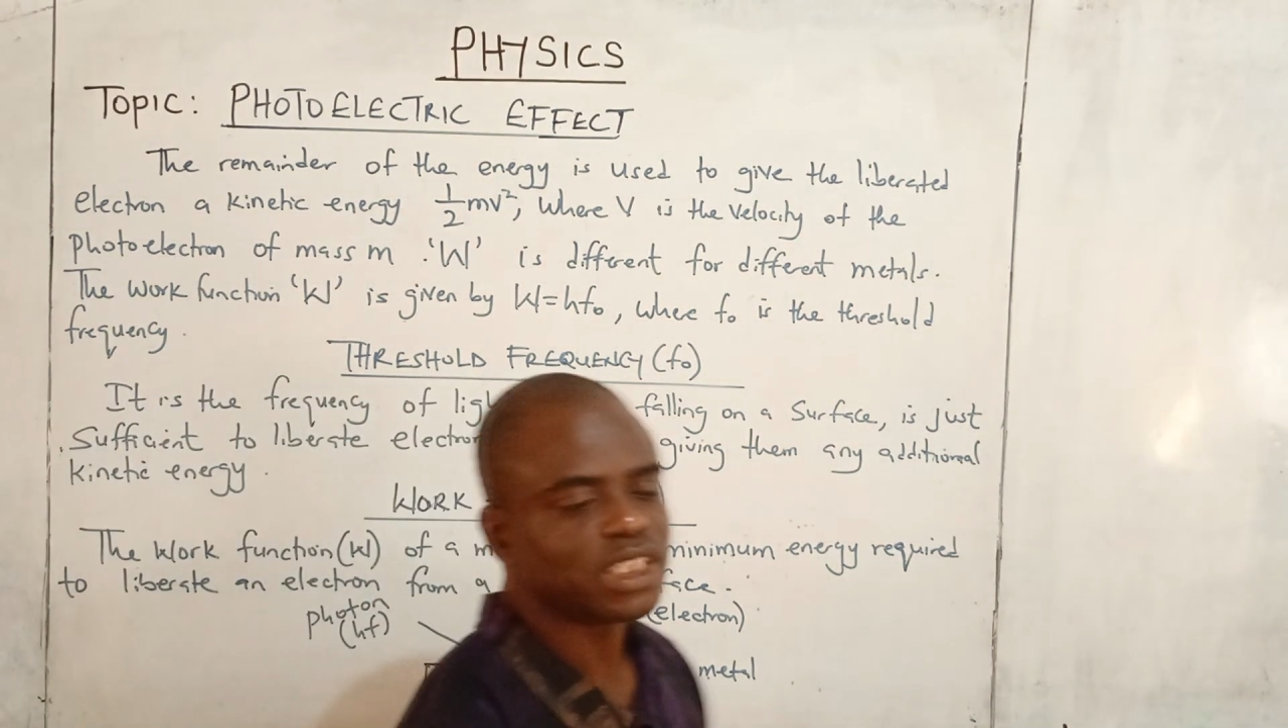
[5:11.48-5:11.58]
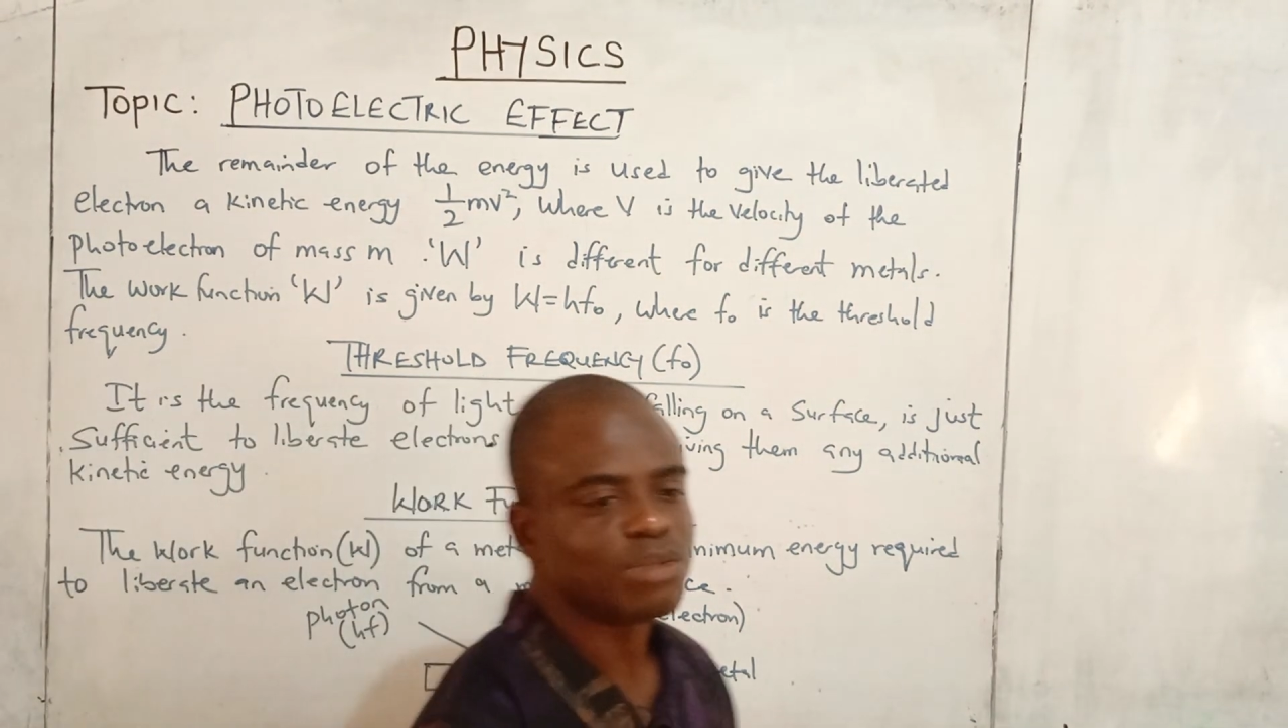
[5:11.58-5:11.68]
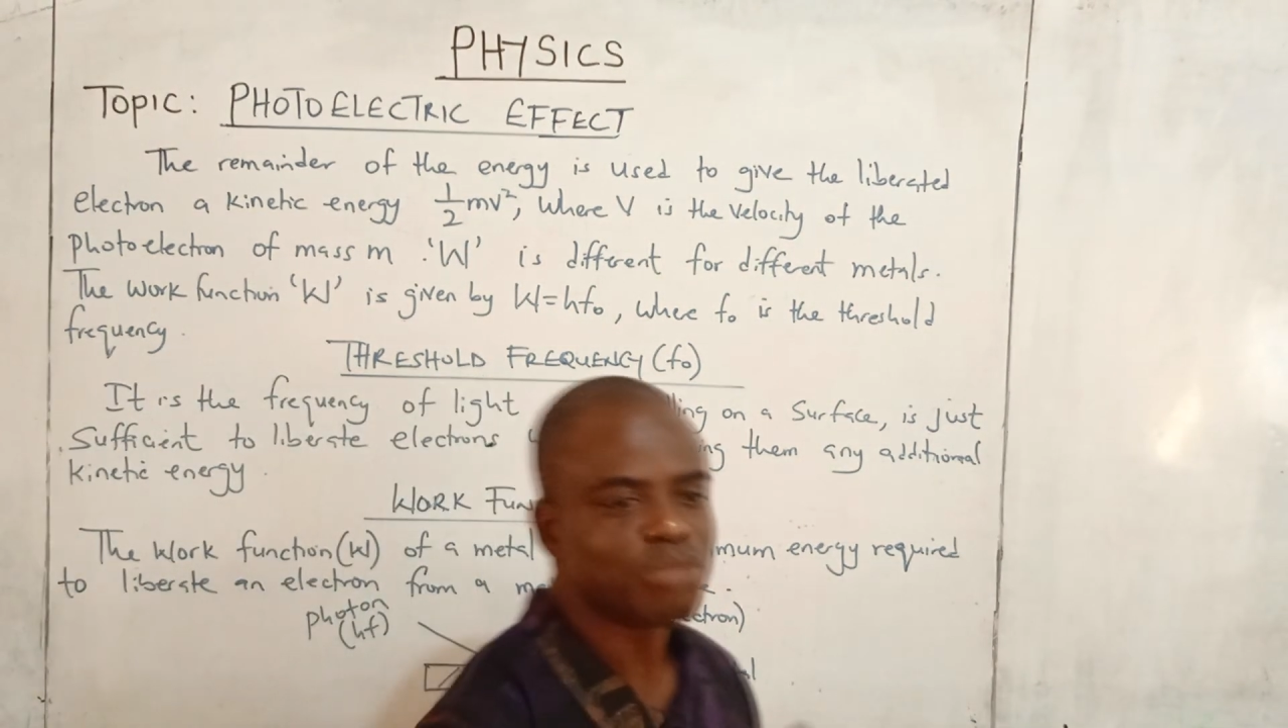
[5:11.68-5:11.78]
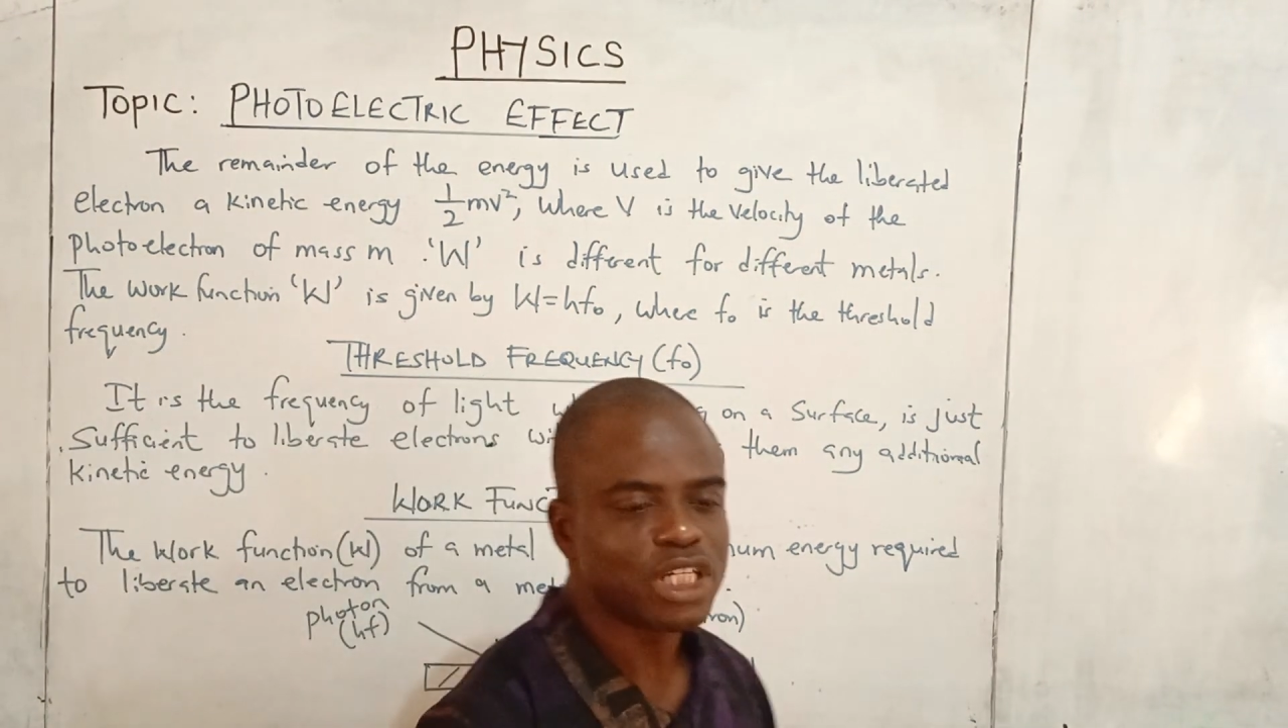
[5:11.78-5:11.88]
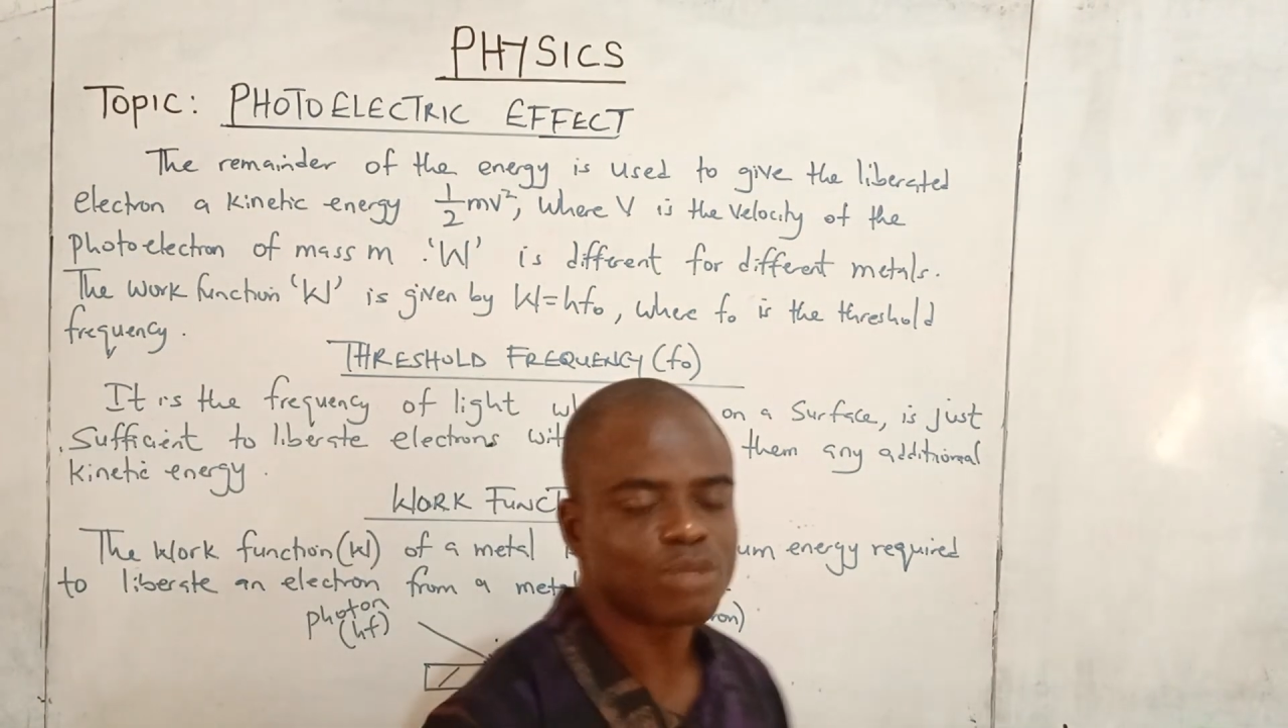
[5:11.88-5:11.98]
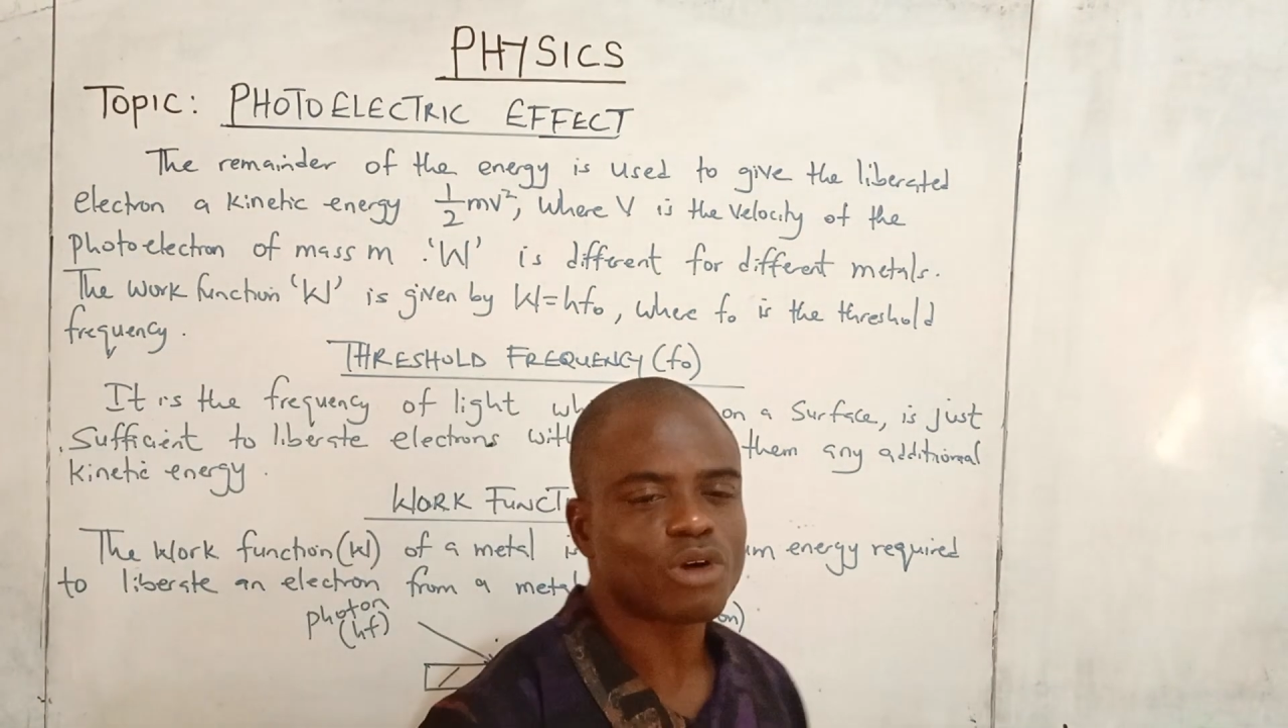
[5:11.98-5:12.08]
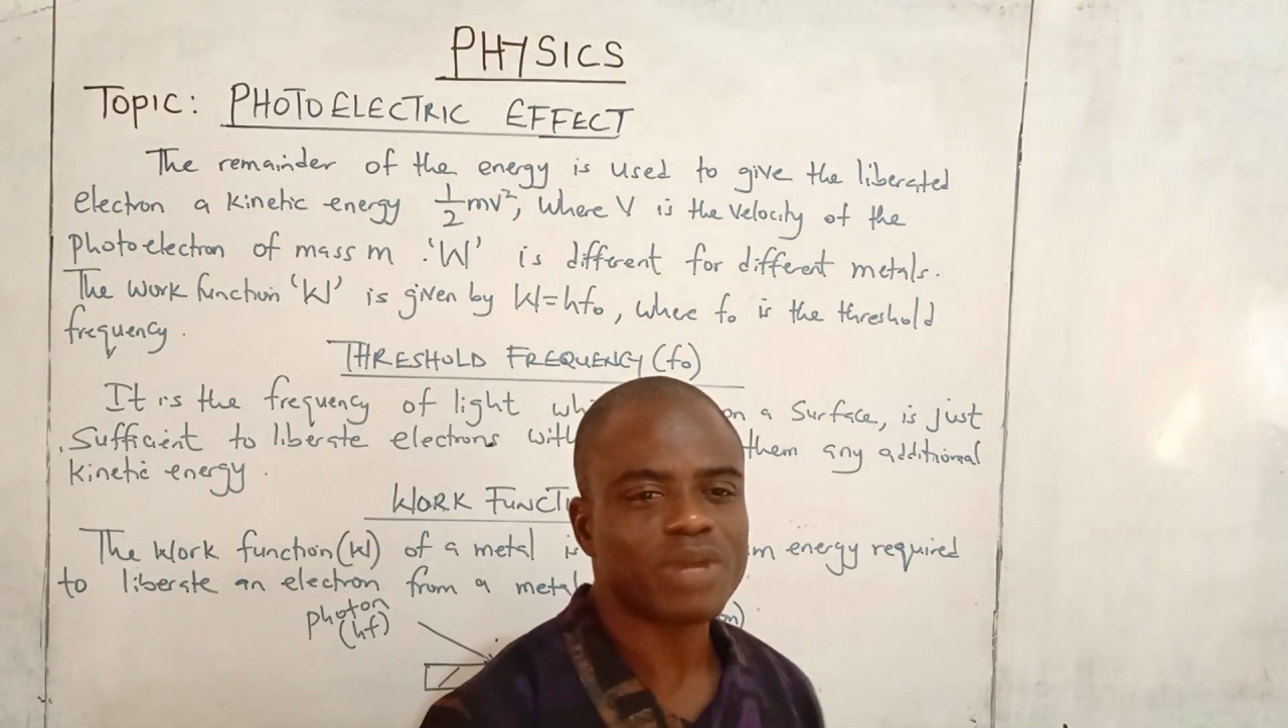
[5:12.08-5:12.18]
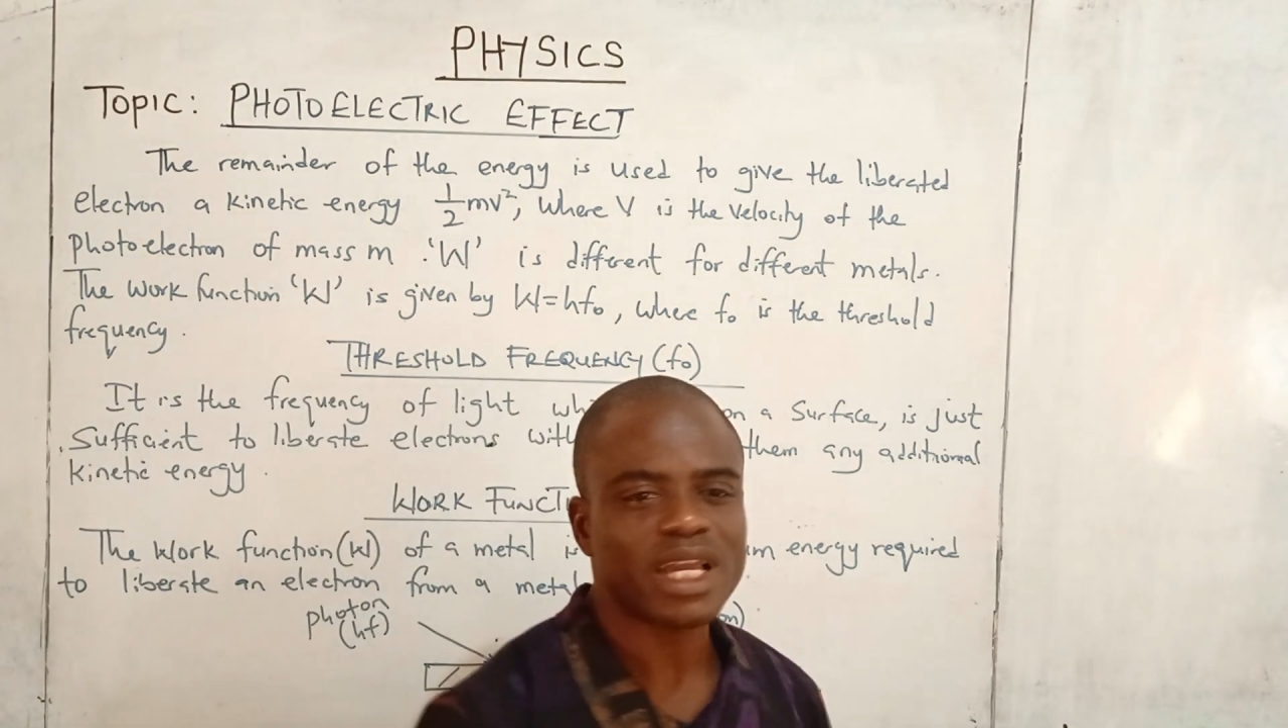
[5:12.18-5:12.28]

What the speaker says: is the minimum